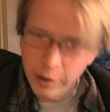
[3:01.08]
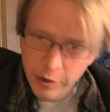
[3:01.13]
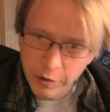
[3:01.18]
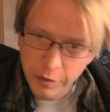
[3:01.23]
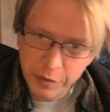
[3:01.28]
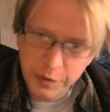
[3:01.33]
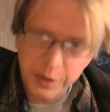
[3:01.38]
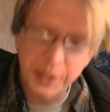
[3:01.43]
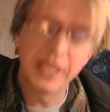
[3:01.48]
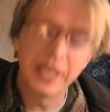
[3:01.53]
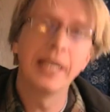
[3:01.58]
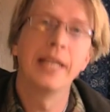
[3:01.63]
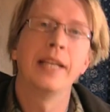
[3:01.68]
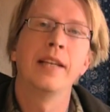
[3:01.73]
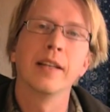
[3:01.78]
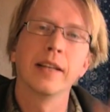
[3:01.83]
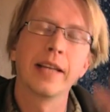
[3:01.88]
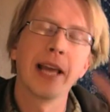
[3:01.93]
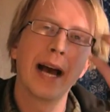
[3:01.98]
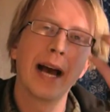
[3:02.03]
you've
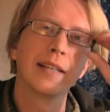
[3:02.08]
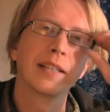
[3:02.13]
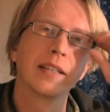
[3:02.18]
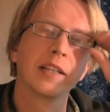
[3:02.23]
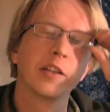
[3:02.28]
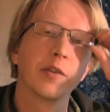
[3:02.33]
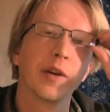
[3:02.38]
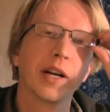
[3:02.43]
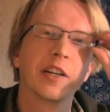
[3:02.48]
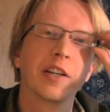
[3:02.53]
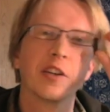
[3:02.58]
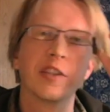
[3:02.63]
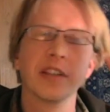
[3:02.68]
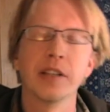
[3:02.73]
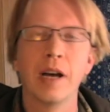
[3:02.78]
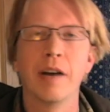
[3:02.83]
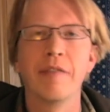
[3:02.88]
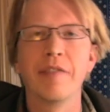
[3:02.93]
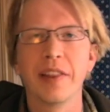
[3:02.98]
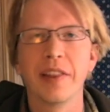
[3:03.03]
seen the casting directors
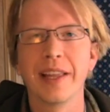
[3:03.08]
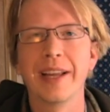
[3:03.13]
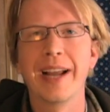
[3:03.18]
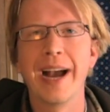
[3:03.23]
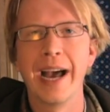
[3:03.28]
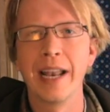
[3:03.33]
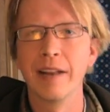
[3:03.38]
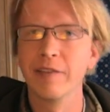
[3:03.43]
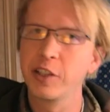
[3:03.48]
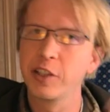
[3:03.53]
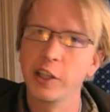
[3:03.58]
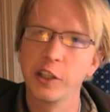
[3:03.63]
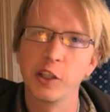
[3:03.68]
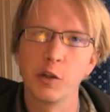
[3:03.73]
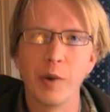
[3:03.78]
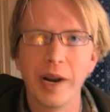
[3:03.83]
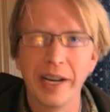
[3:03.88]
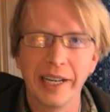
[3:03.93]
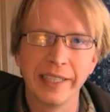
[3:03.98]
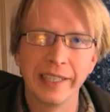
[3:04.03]
enough that they kind of start
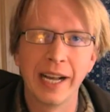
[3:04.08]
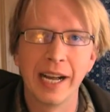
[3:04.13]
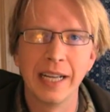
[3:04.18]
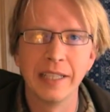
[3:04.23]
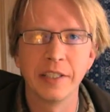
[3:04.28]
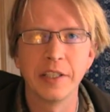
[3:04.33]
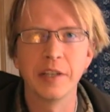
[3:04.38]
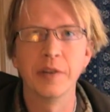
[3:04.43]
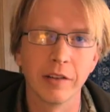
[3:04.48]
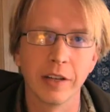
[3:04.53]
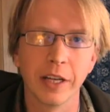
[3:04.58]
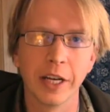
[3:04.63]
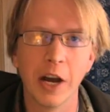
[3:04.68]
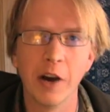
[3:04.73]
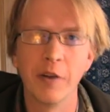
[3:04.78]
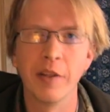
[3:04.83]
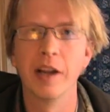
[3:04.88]
to recognize you. You know,